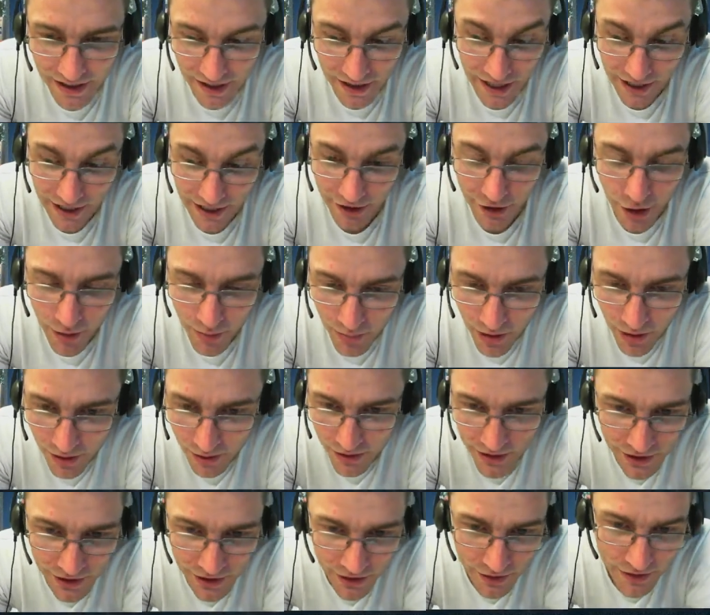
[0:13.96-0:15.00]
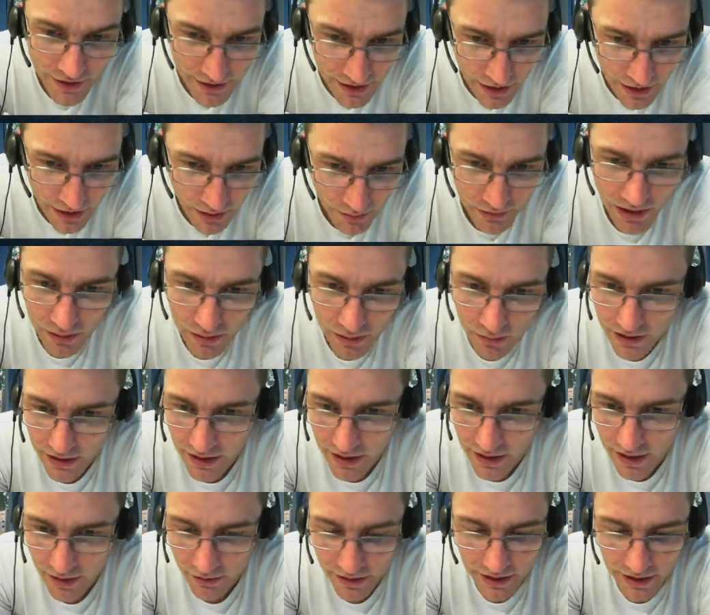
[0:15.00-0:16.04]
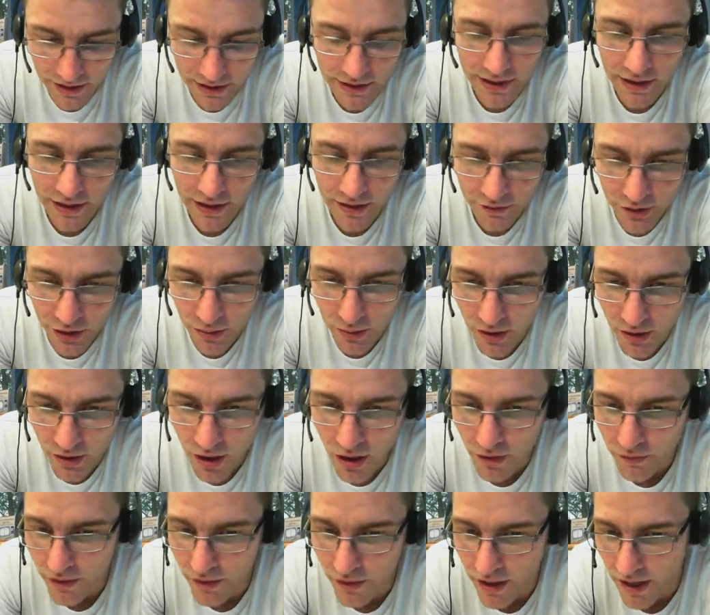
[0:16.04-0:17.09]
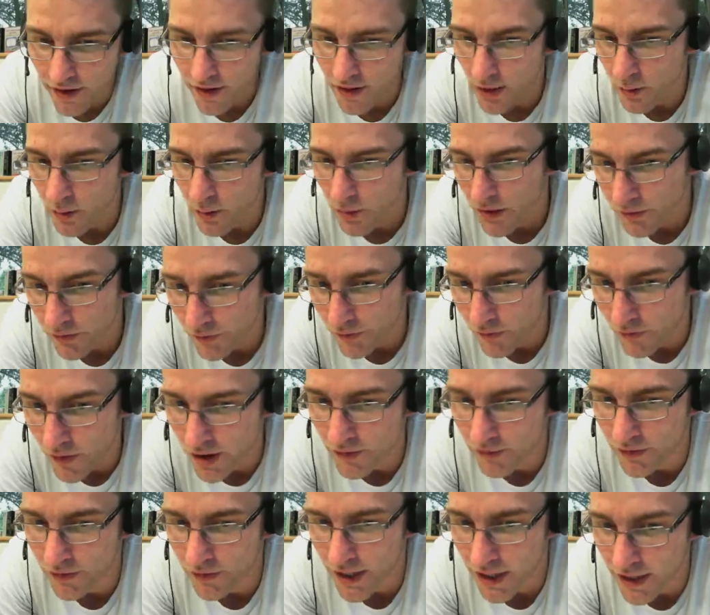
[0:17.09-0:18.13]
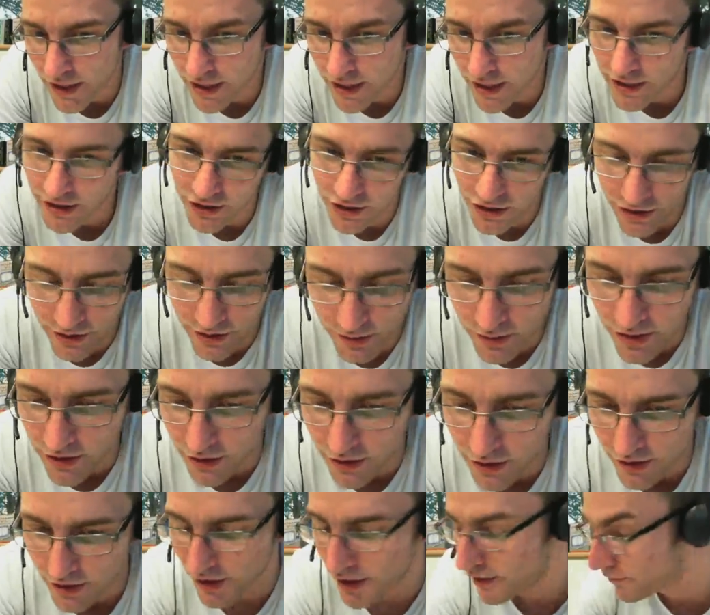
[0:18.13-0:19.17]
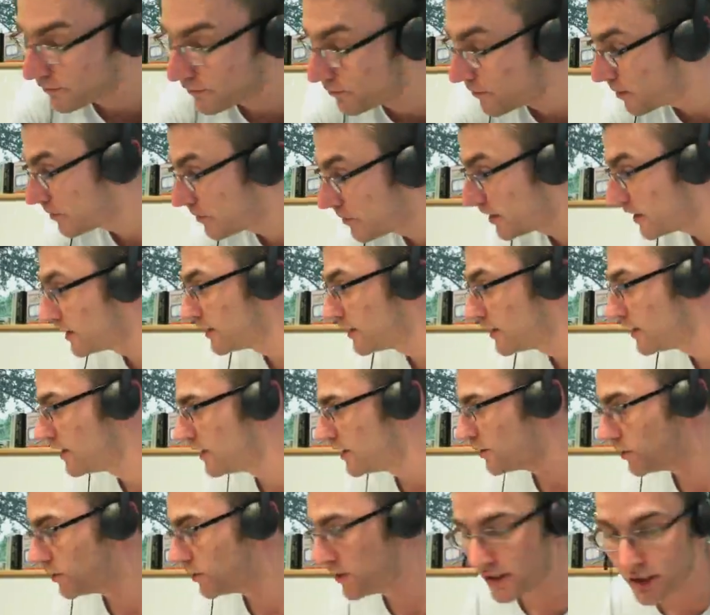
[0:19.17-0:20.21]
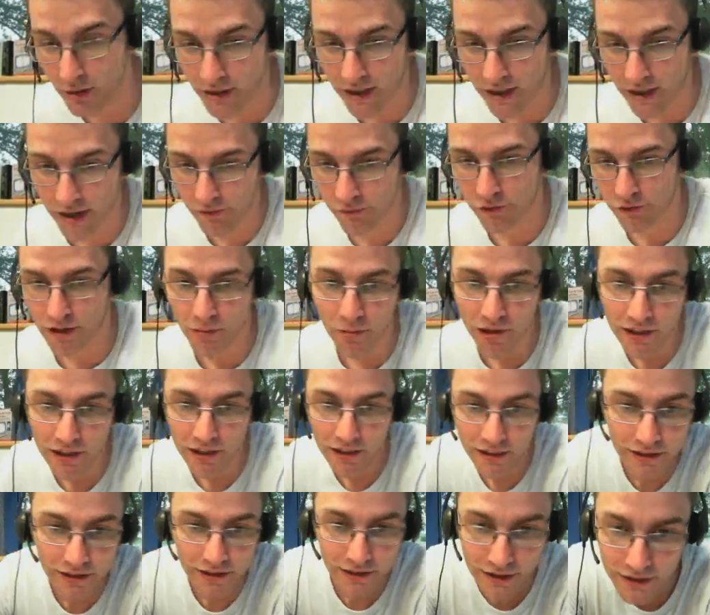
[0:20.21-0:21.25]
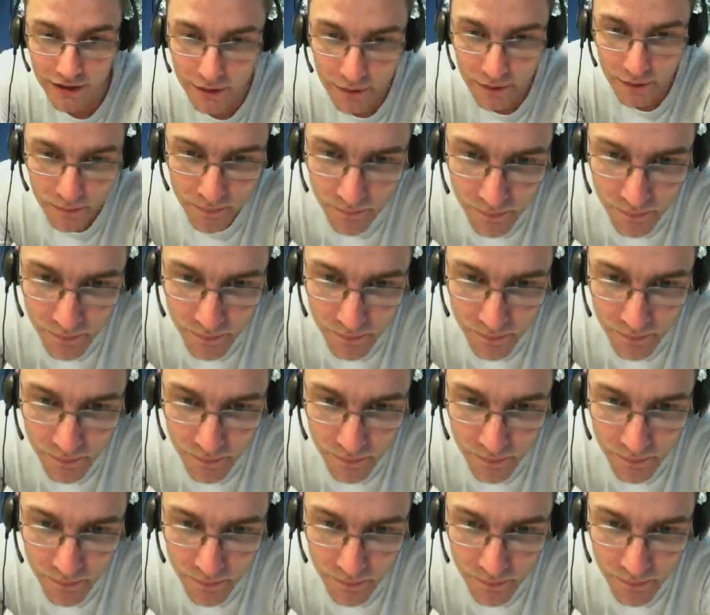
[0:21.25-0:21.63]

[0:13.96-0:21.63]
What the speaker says: And lo and behold, as soon as the update was announced, instead of 2.5k, they went for 5k each. So I lost half my money. We don't get freebies, so.